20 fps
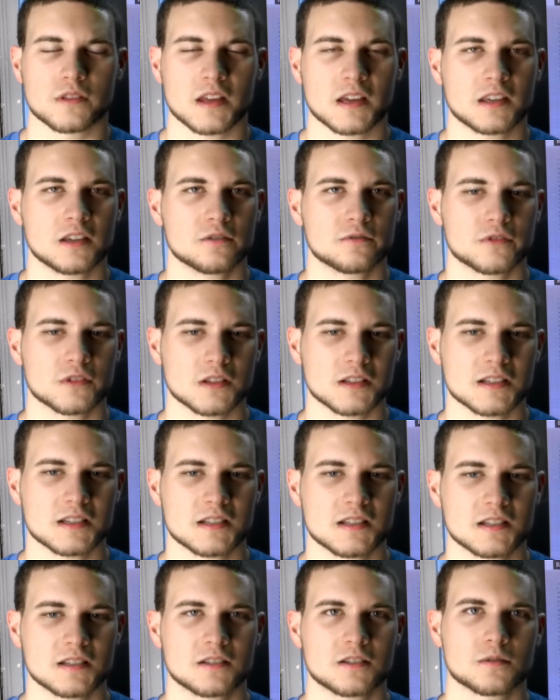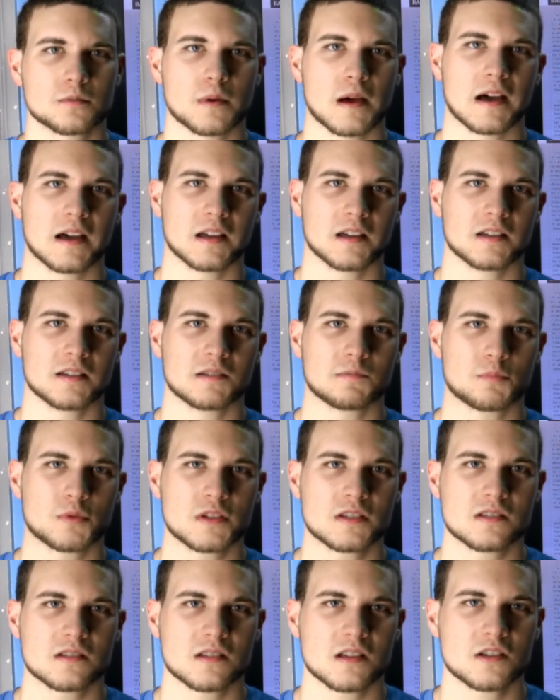thank you for listening to my
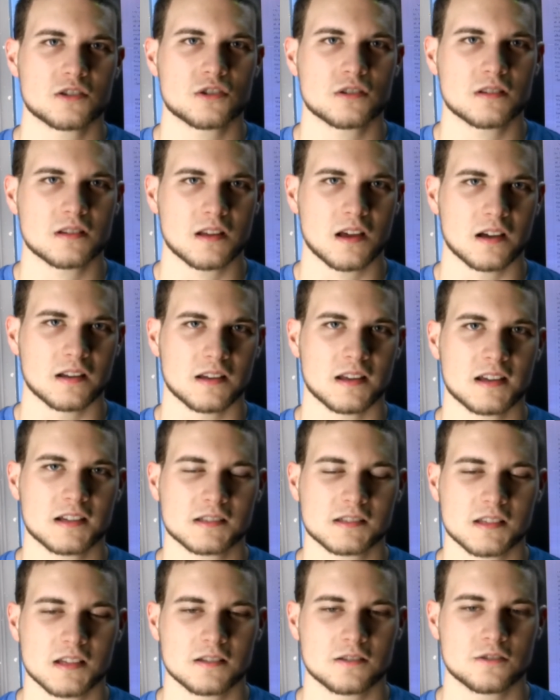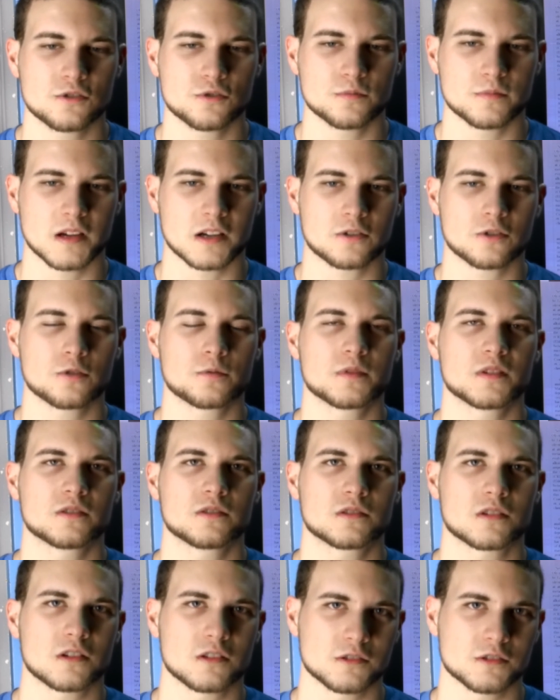presentation on H2
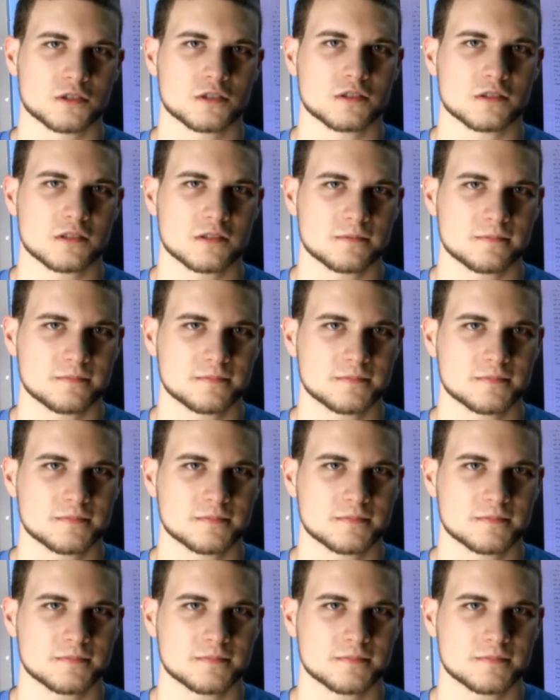microbial cultures.